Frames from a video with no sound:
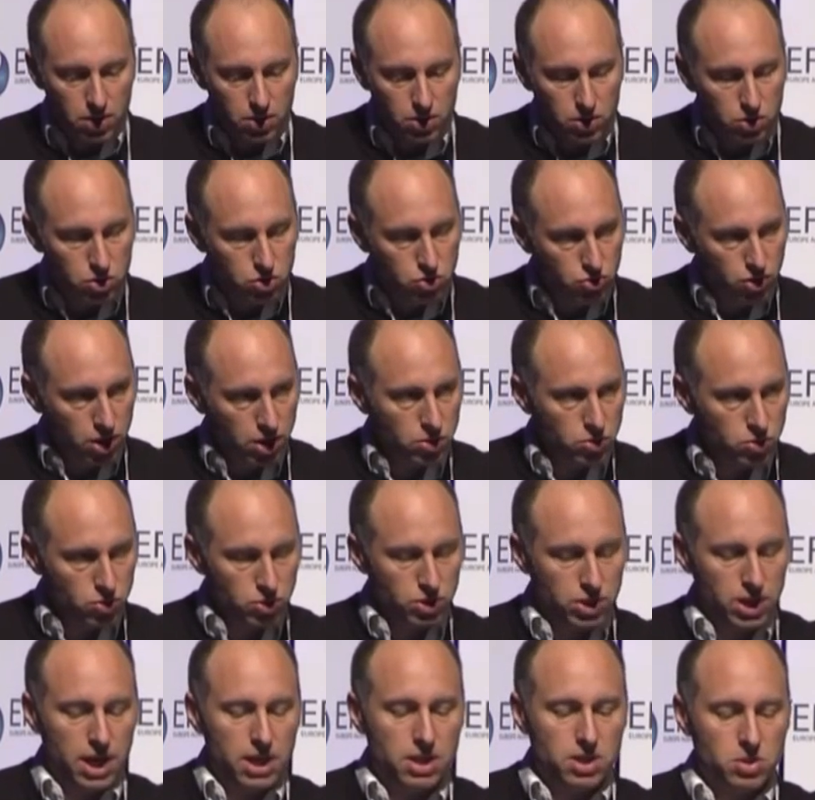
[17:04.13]
at the structural
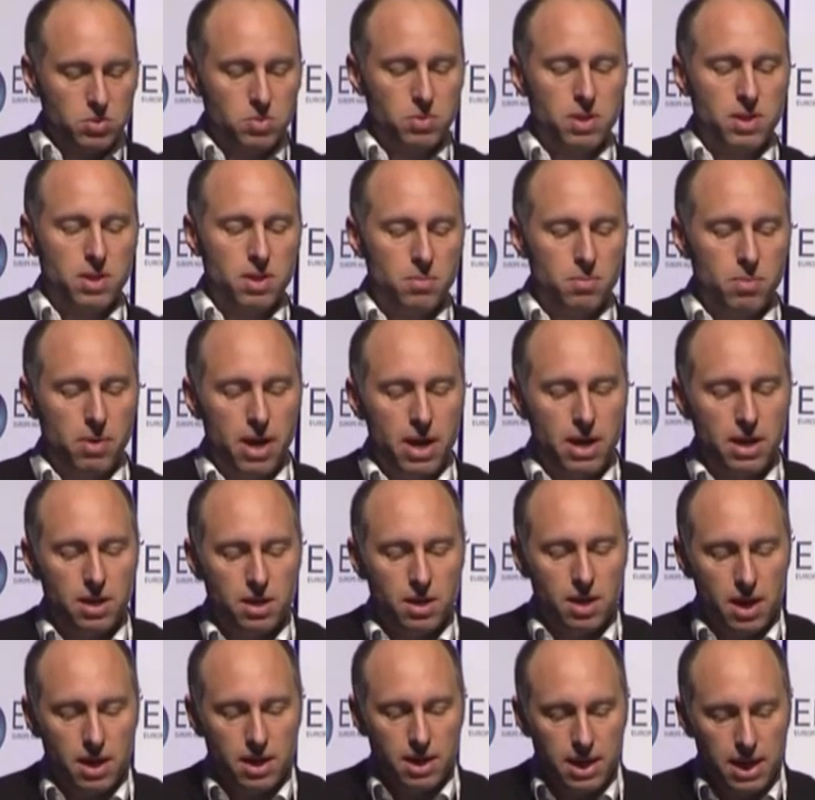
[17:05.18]
changes within the brain,
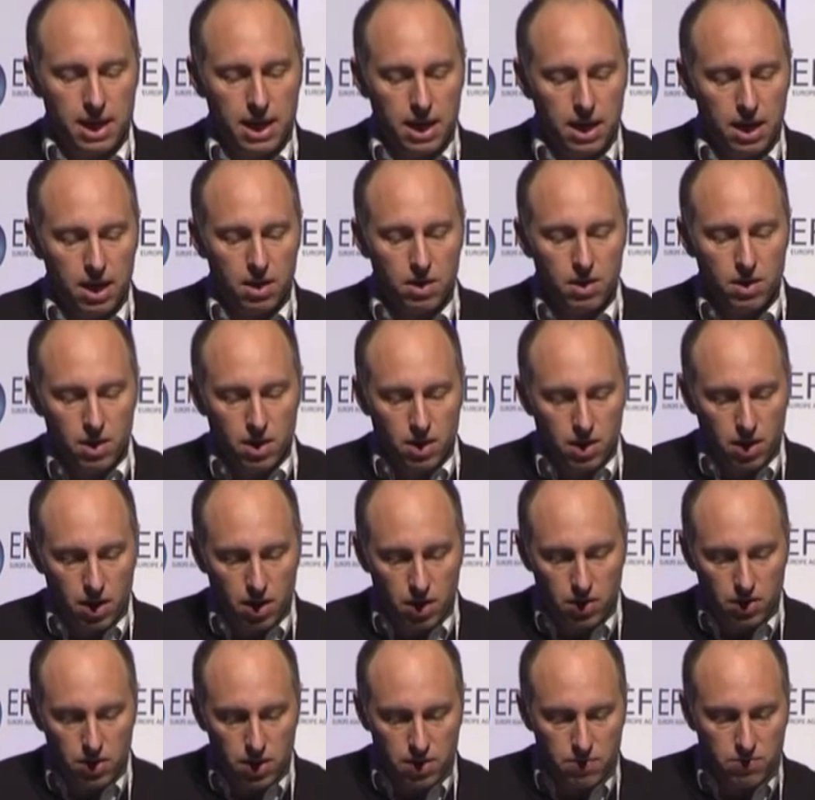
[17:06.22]
and here
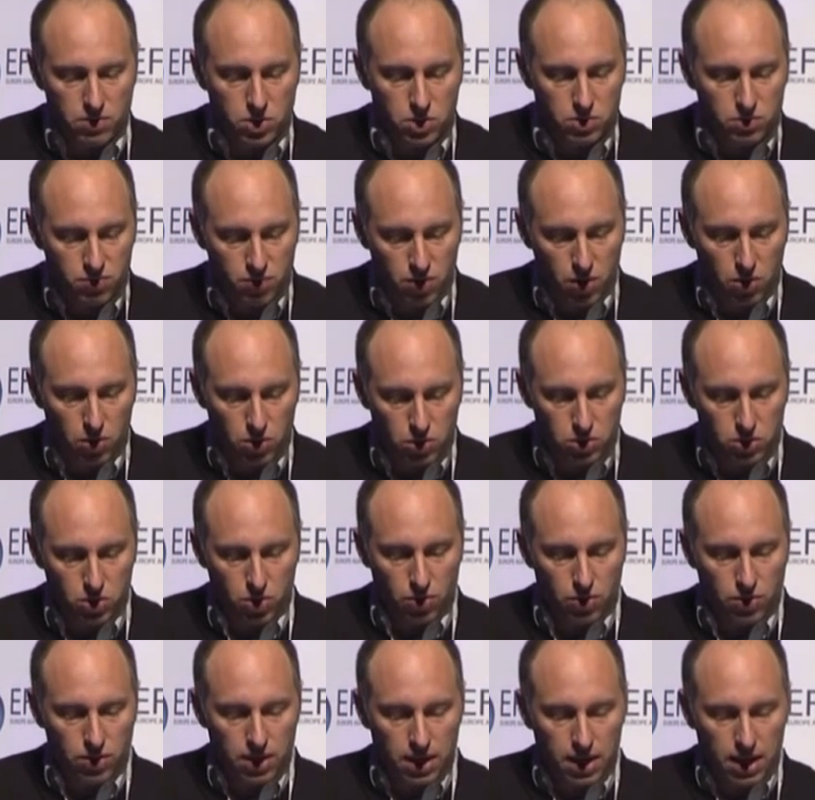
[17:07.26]
they've just focused
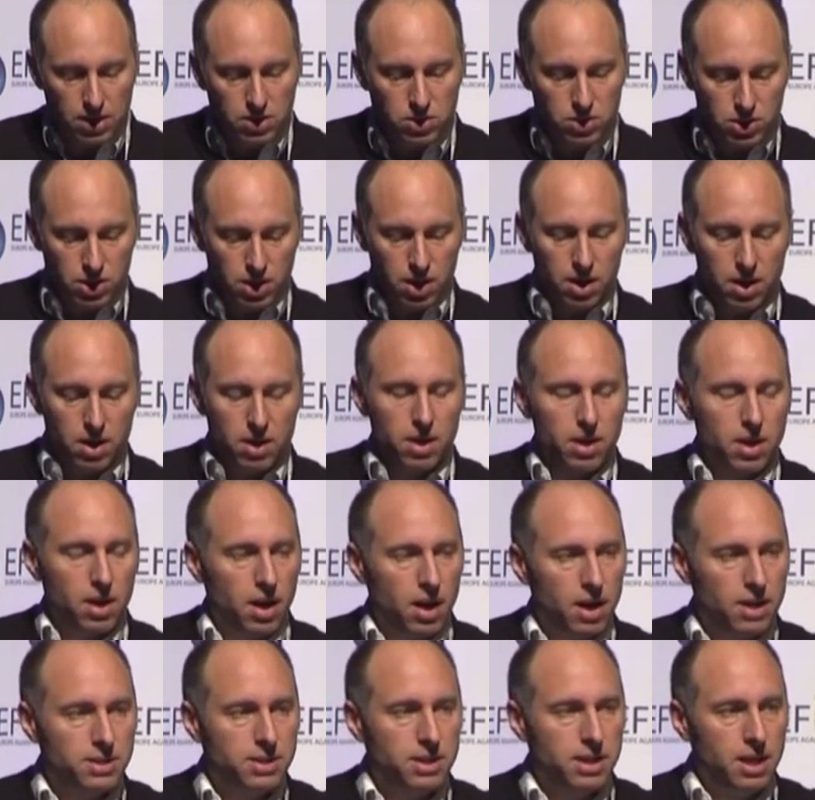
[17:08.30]
on the insula,
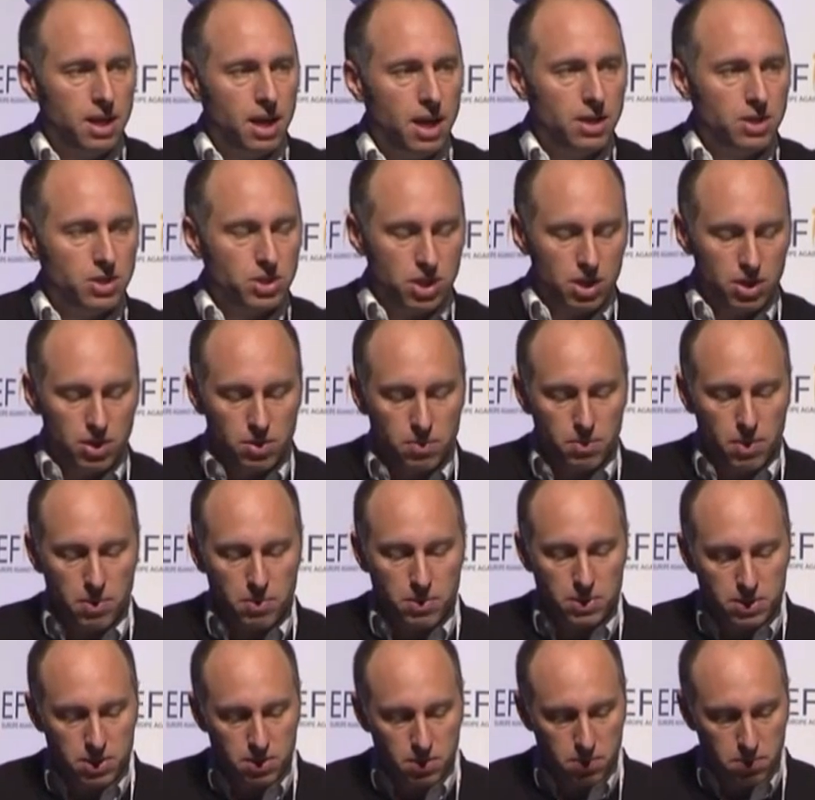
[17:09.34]
as the insula at the
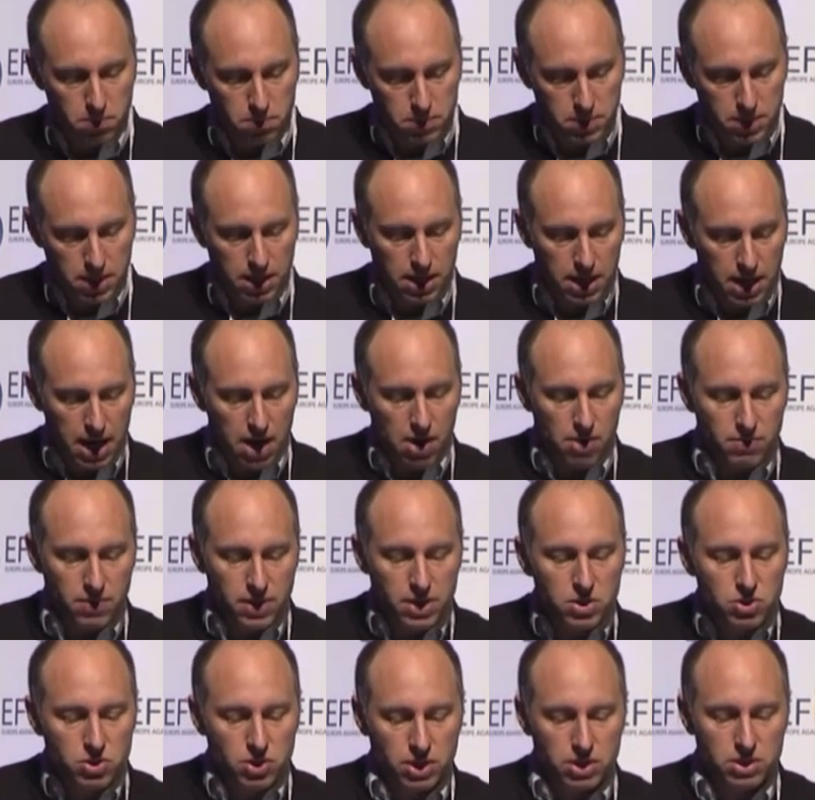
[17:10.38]
moment is a particular area of
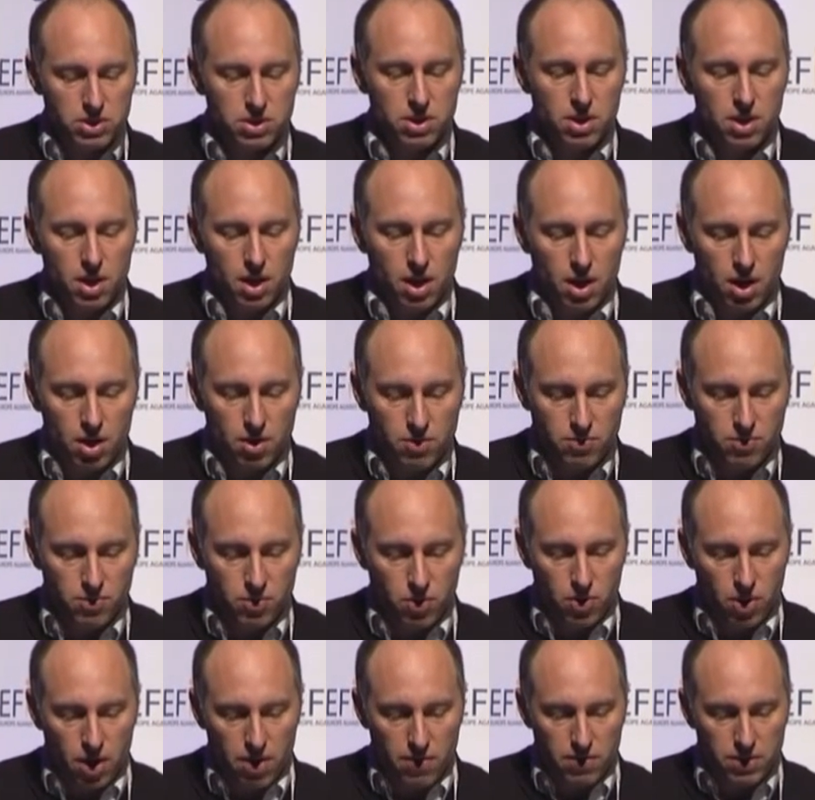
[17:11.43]
interest
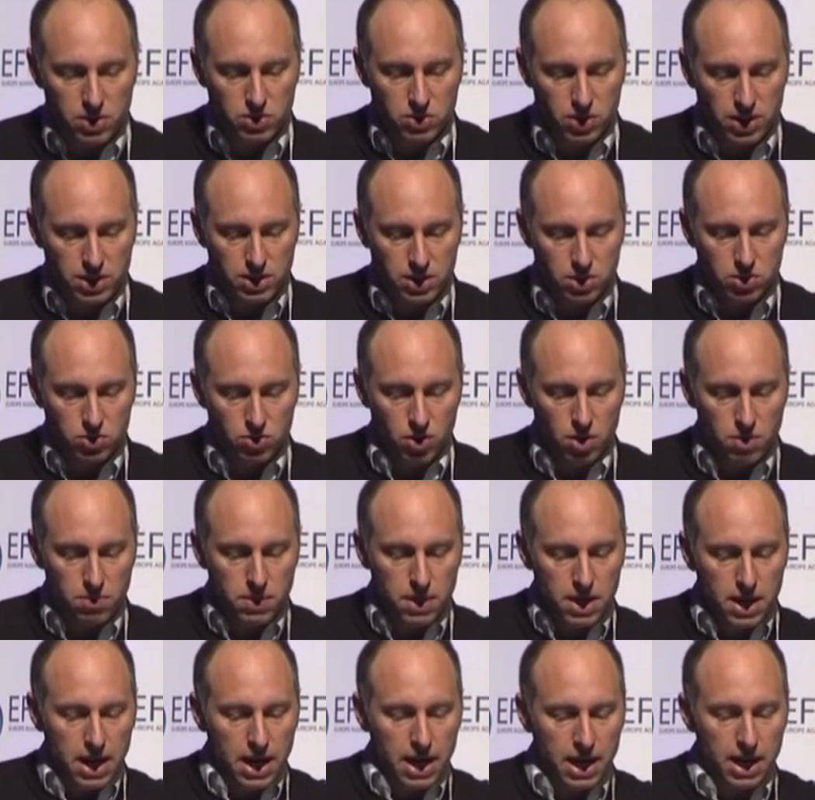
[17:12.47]
for Irene Tracy's group,
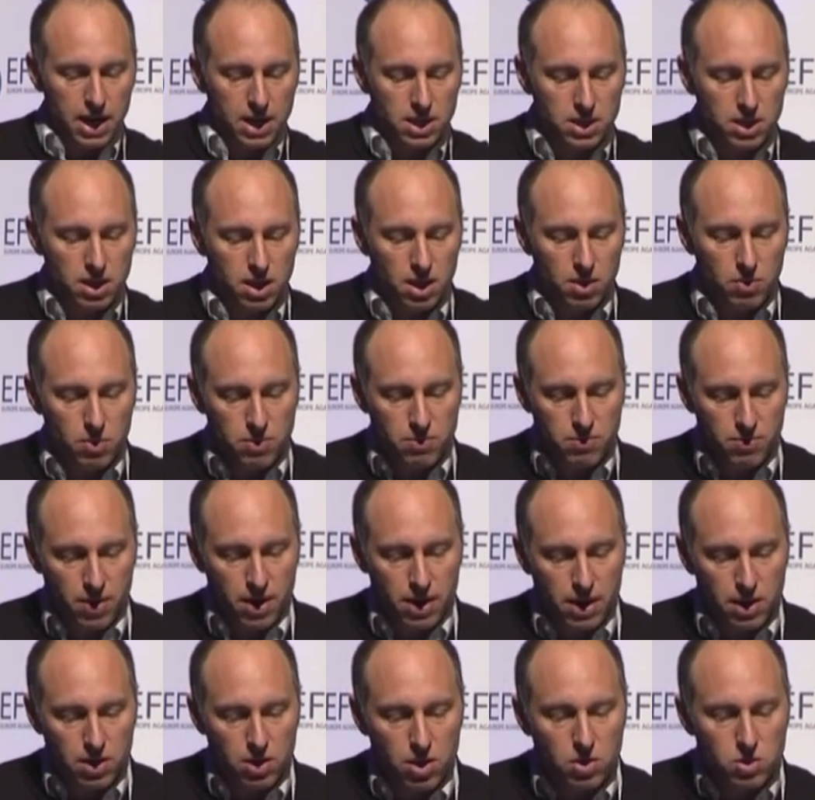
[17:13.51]
and actually we're
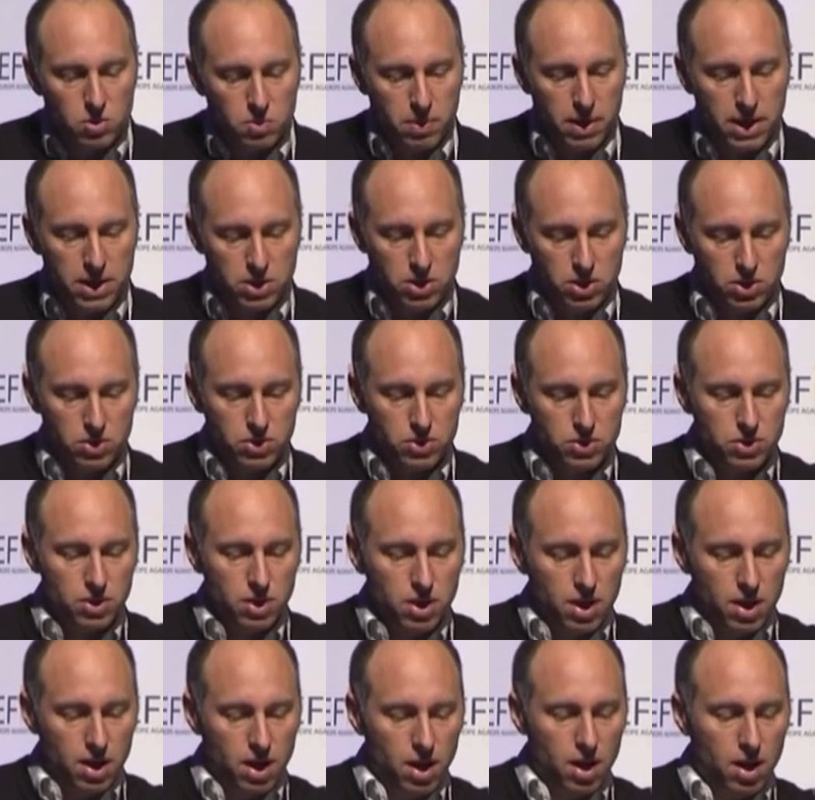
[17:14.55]
finding those patients
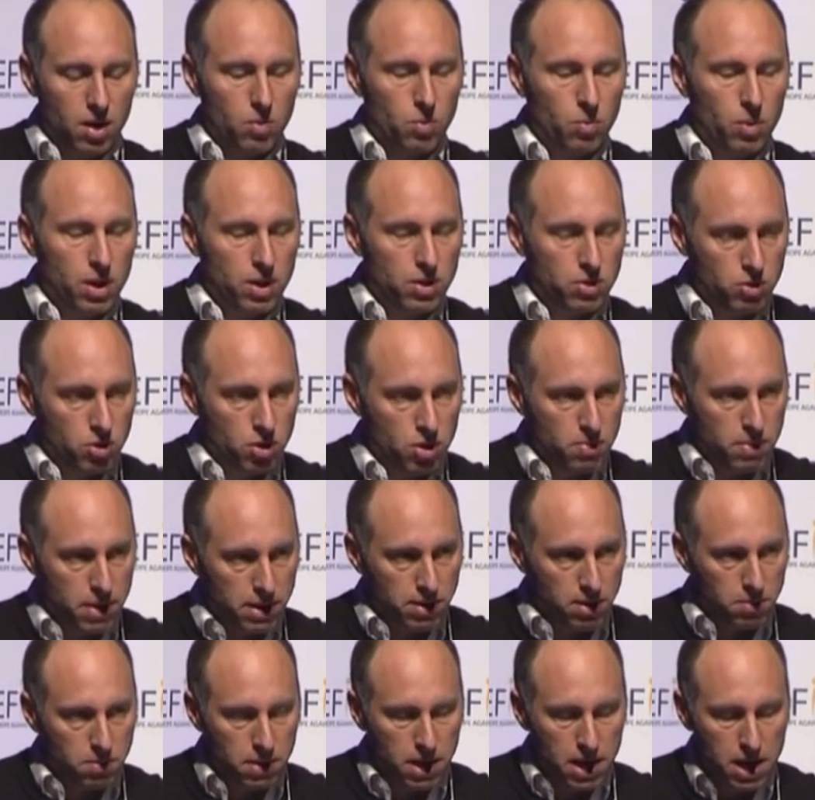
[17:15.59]
with
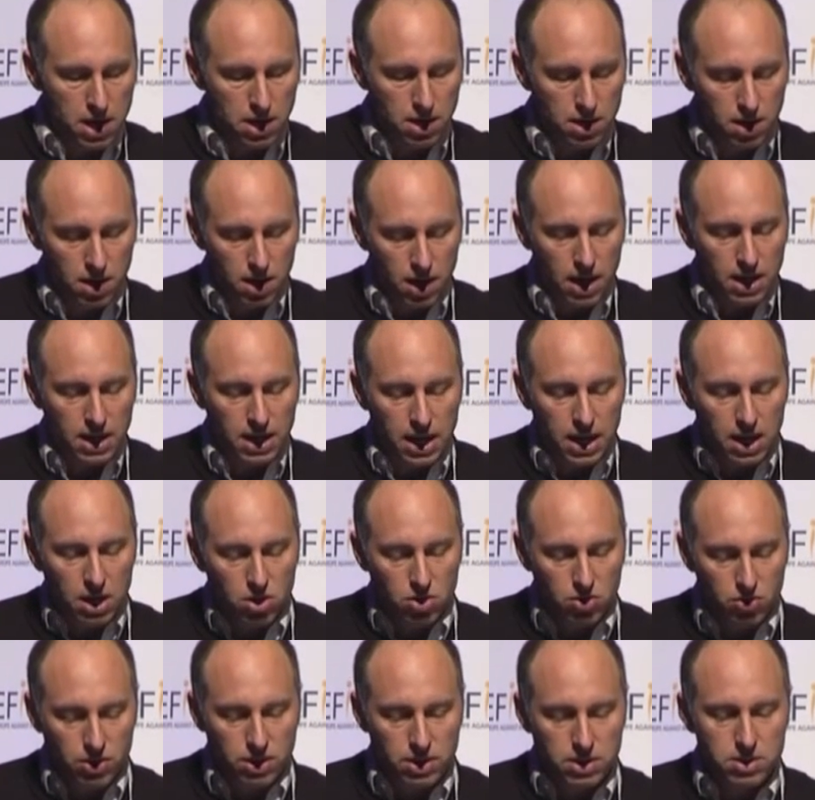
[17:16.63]
neuropathic pain an
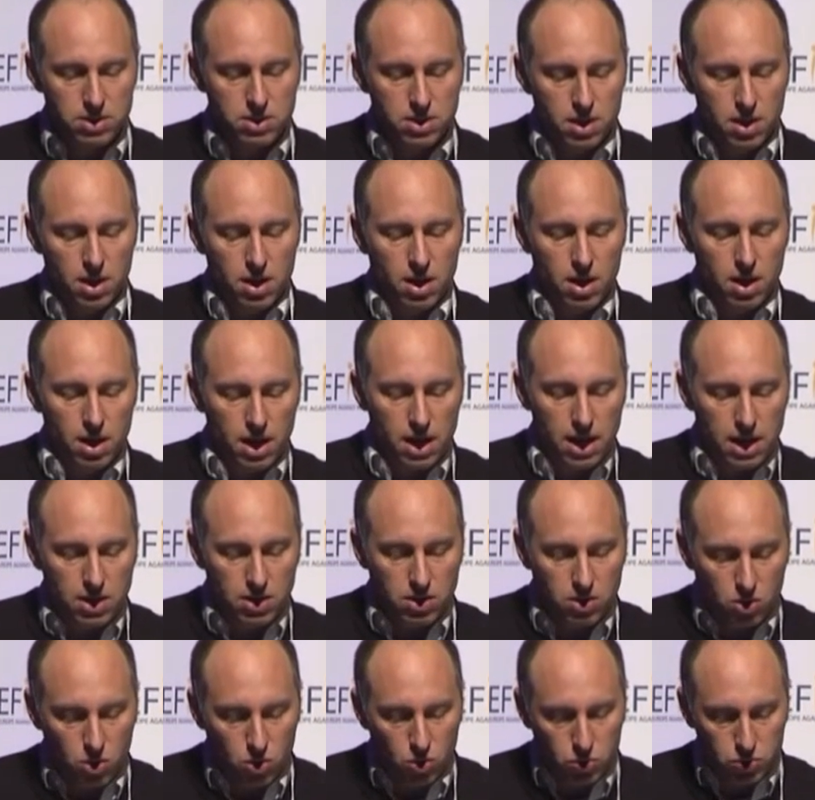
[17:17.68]
increase
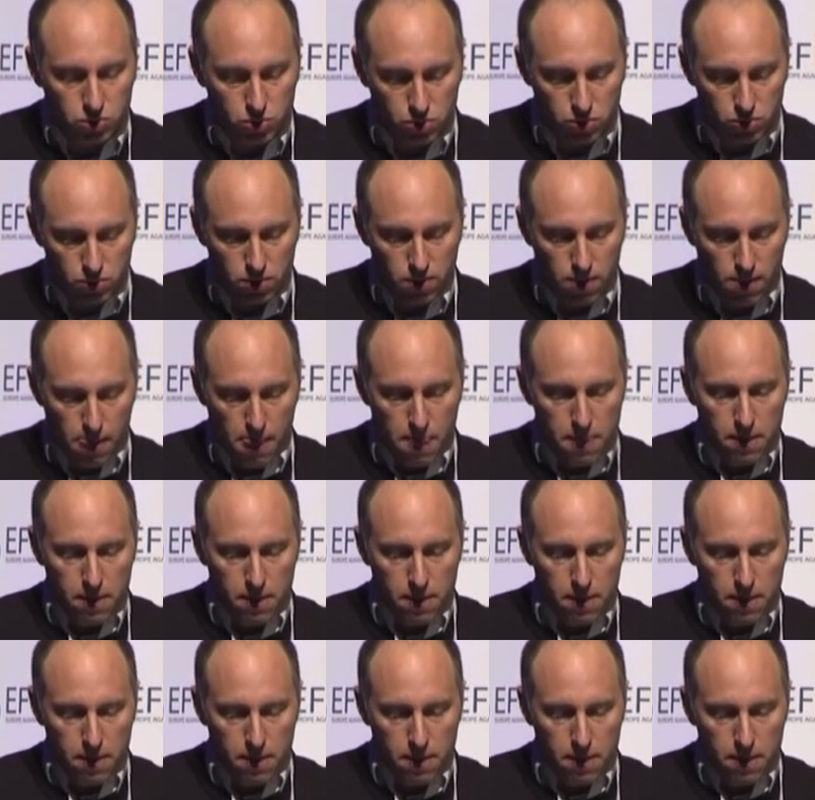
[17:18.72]
in cortical